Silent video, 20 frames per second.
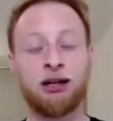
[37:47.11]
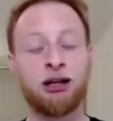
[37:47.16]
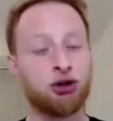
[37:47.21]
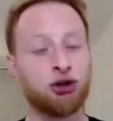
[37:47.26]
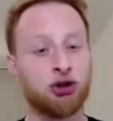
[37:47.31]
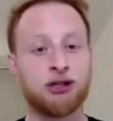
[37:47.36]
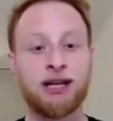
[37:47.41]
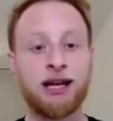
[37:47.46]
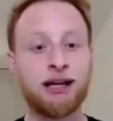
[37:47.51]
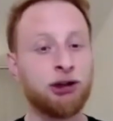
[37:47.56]

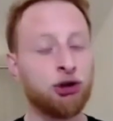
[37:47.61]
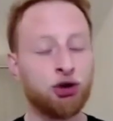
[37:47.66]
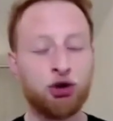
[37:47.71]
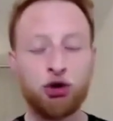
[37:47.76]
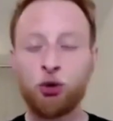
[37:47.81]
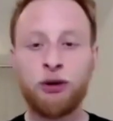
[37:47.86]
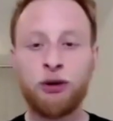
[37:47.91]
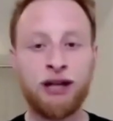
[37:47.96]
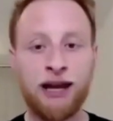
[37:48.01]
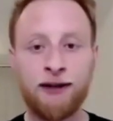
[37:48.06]
just like you do
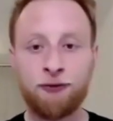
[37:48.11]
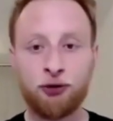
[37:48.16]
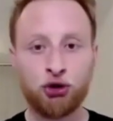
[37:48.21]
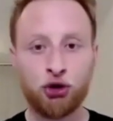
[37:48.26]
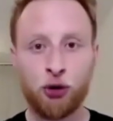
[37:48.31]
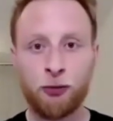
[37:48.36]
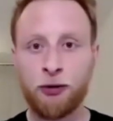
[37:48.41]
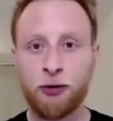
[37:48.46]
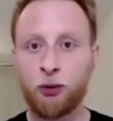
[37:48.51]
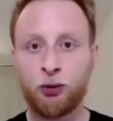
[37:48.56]
with
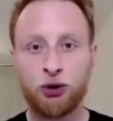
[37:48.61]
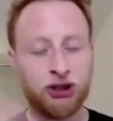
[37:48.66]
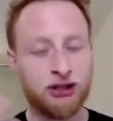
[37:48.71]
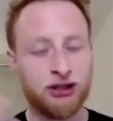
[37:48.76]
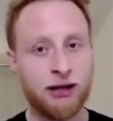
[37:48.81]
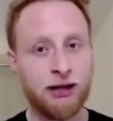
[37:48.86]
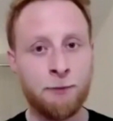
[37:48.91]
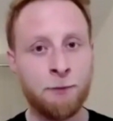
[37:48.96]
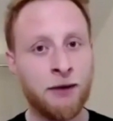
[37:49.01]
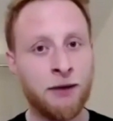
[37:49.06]
levodopa, which is
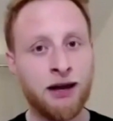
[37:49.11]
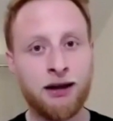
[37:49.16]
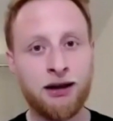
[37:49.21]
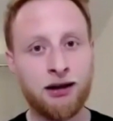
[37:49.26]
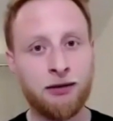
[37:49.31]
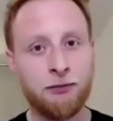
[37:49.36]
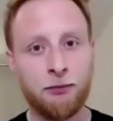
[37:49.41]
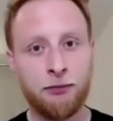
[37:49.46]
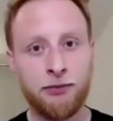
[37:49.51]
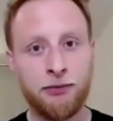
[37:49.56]

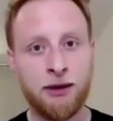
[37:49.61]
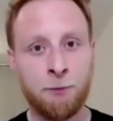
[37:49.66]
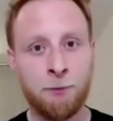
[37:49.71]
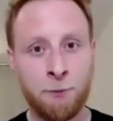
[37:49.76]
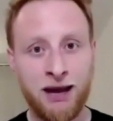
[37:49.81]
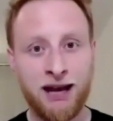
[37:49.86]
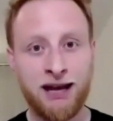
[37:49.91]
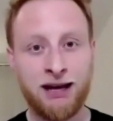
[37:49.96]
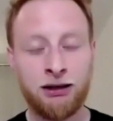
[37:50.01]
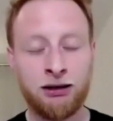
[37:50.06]
the
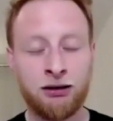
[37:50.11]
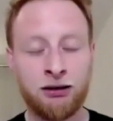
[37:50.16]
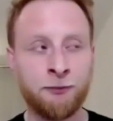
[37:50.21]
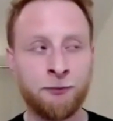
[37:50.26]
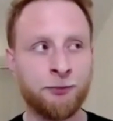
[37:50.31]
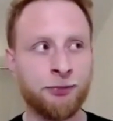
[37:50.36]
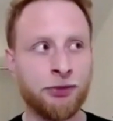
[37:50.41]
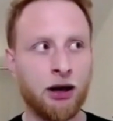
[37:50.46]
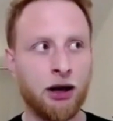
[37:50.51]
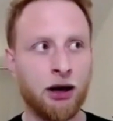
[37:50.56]
main